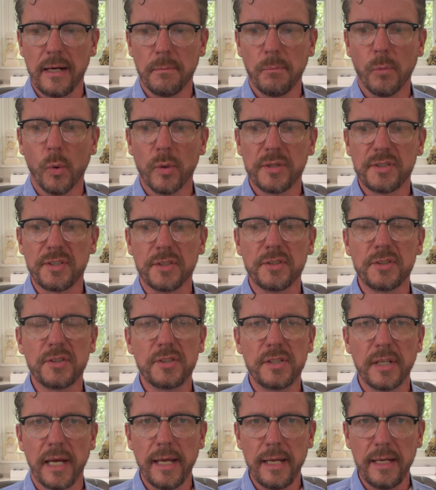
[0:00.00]
a more
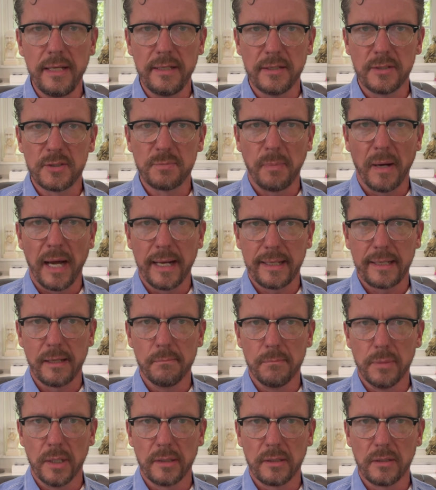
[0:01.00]
sustained spike
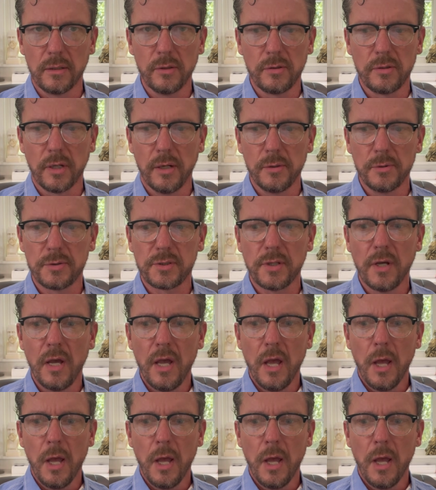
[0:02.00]
in blood glucose.